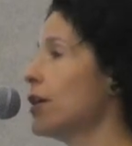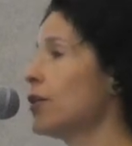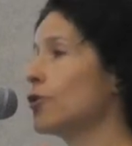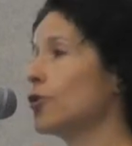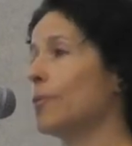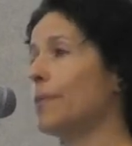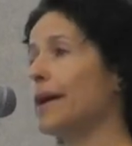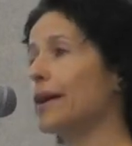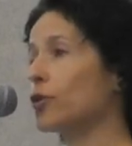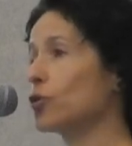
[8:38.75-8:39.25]

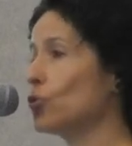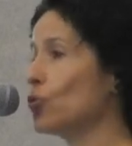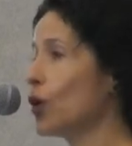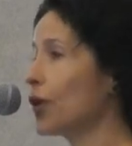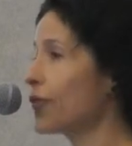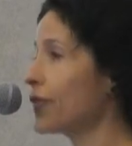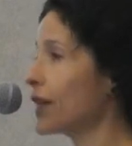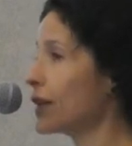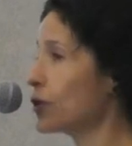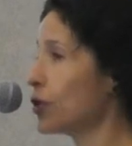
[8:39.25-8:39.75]
no matter
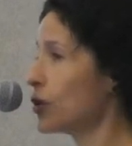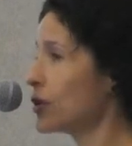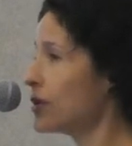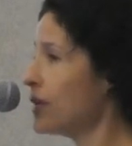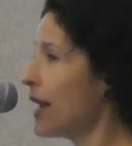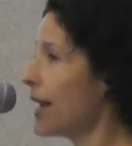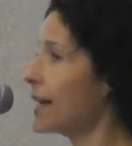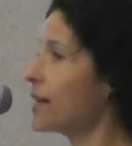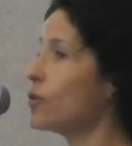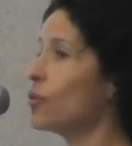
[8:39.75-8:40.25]
what they look
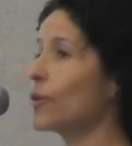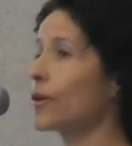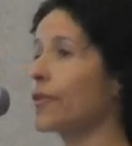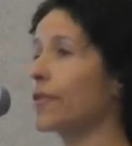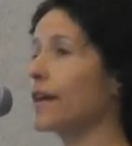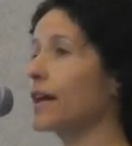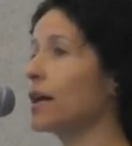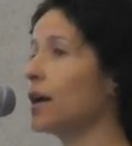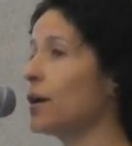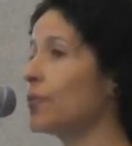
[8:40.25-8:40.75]
like, where
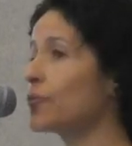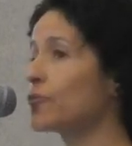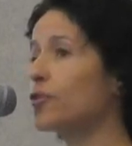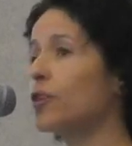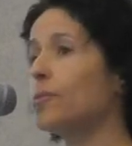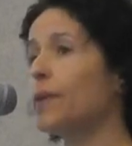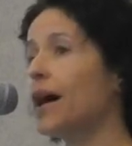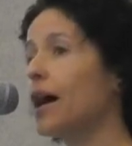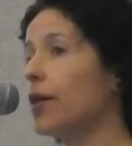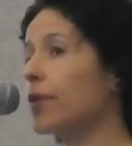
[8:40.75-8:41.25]
they come
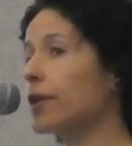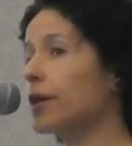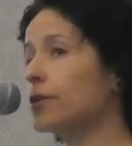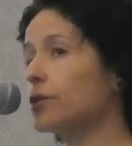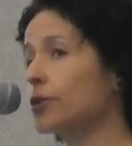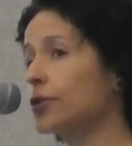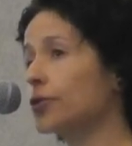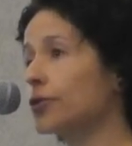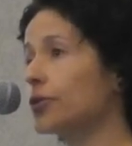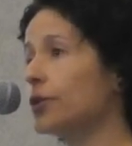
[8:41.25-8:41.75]
from, how they
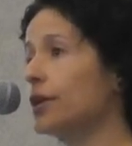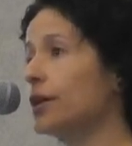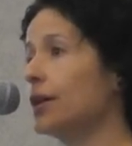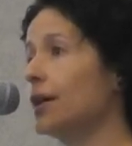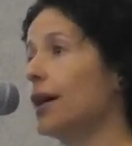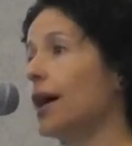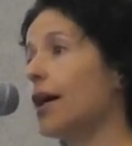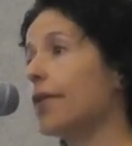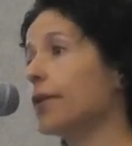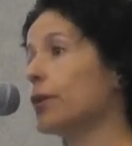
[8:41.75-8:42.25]

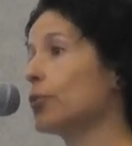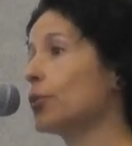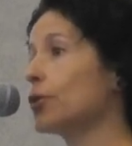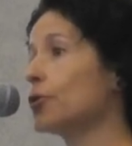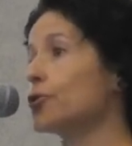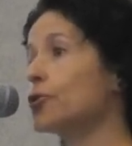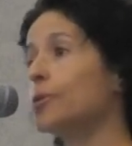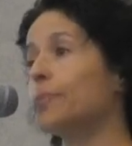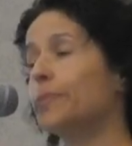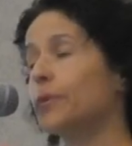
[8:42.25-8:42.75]
learn, how they
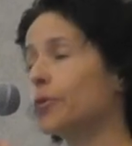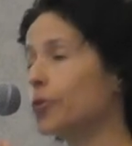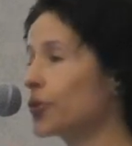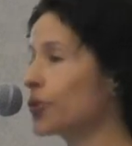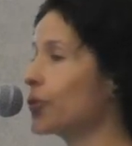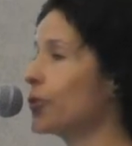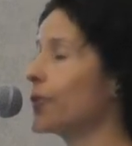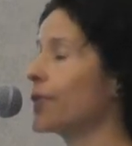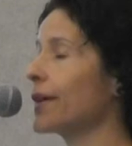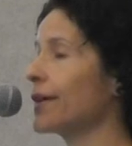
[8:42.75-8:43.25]
worship,
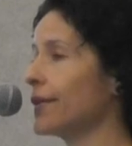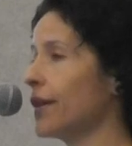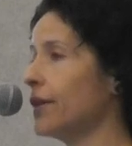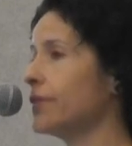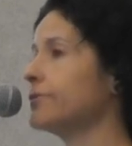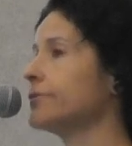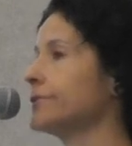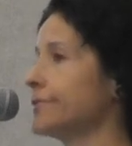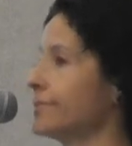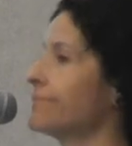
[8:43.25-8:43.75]
or who they
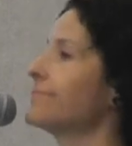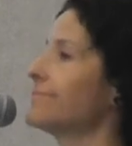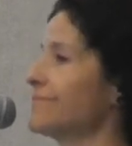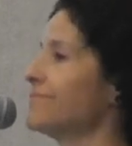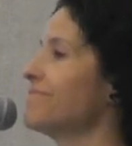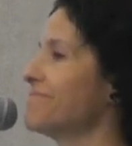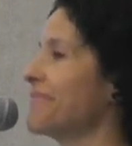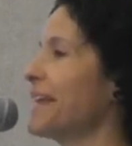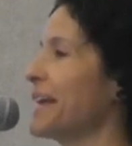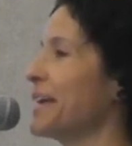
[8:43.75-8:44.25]
love.
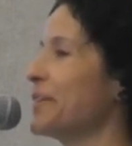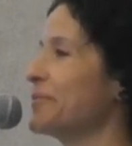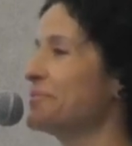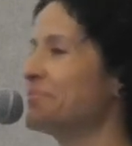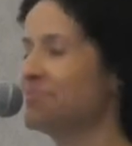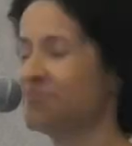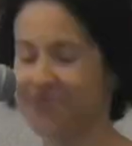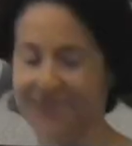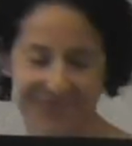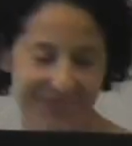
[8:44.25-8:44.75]
Thank
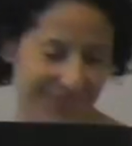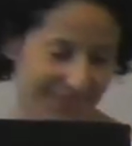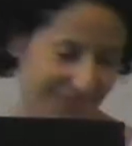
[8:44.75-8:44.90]
you.